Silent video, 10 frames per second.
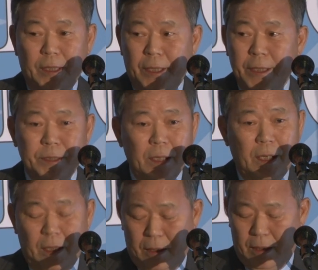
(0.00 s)
His
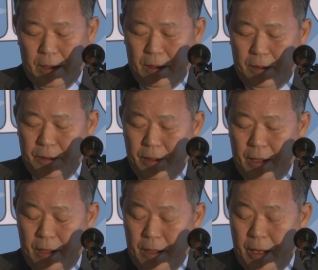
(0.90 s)

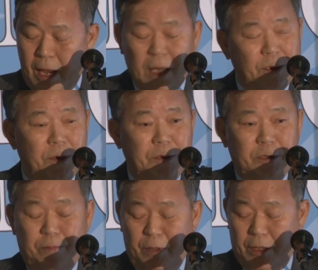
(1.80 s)
excellent
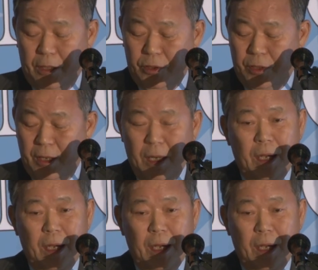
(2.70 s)
speech